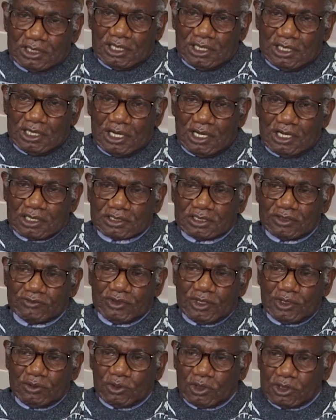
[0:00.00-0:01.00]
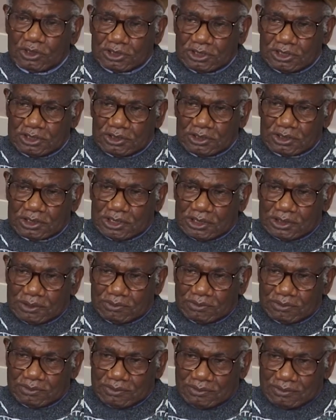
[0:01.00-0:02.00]
and asked if I wanted to
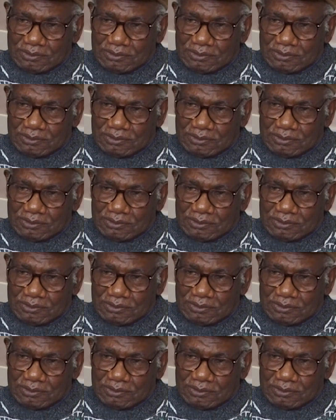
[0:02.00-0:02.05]
come,